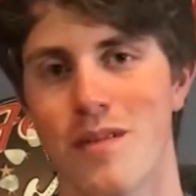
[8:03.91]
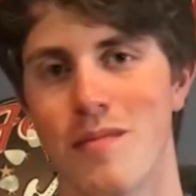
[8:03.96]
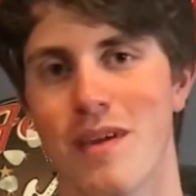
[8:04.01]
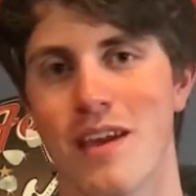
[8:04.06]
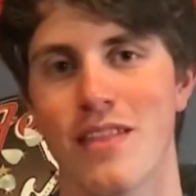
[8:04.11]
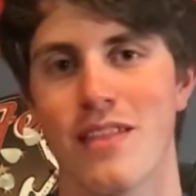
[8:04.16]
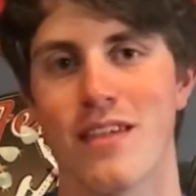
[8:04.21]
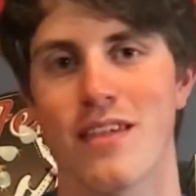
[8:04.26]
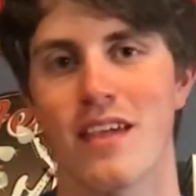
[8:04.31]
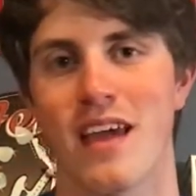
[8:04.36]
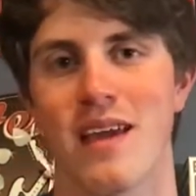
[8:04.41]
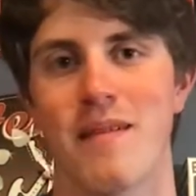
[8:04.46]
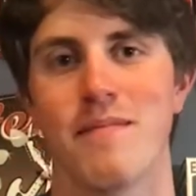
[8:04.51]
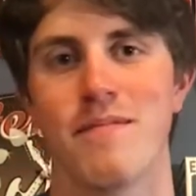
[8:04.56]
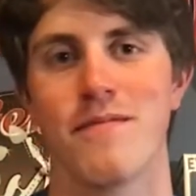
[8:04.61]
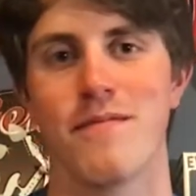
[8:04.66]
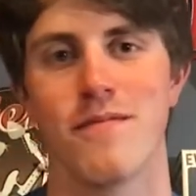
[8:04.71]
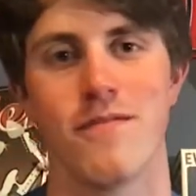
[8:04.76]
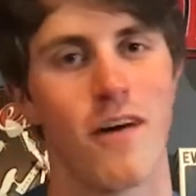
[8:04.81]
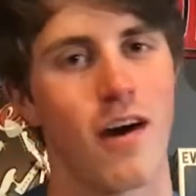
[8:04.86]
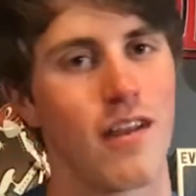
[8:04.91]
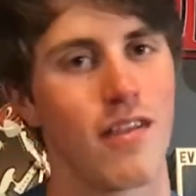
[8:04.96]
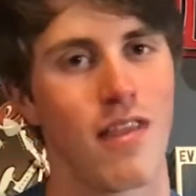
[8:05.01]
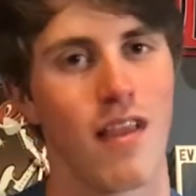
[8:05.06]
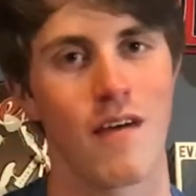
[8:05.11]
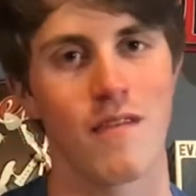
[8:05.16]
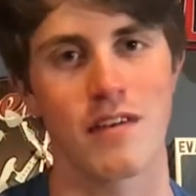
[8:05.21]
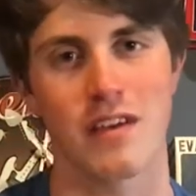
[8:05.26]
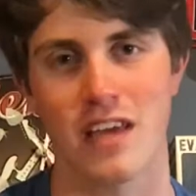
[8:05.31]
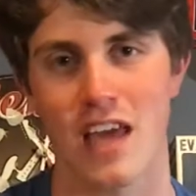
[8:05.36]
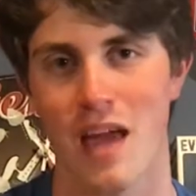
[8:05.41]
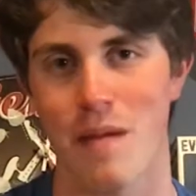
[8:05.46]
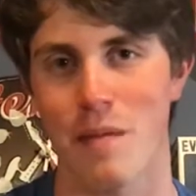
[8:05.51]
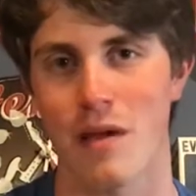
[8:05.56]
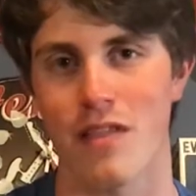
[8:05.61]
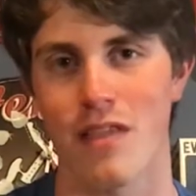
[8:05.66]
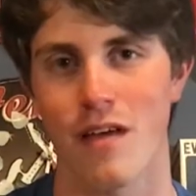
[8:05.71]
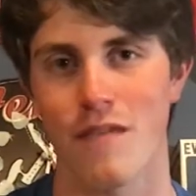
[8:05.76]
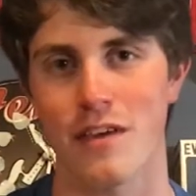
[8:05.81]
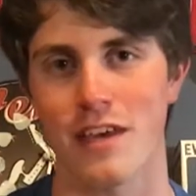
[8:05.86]
being the same fun-loving,
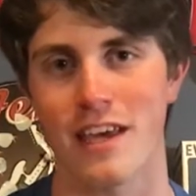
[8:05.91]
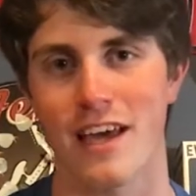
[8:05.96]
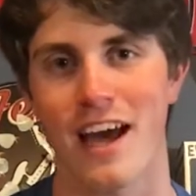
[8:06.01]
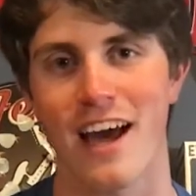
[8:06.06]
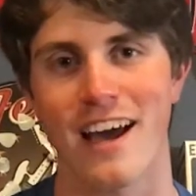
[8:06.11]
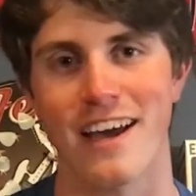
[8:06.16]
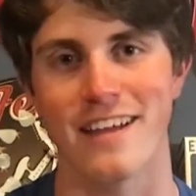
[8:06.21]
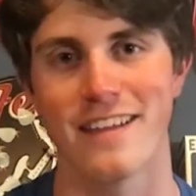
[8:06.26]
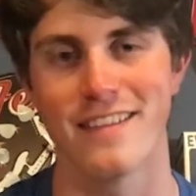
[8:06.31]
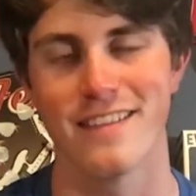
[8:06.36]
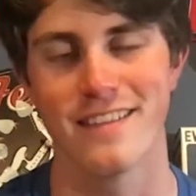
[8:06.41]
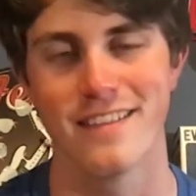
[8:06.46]
gaming-loving guy.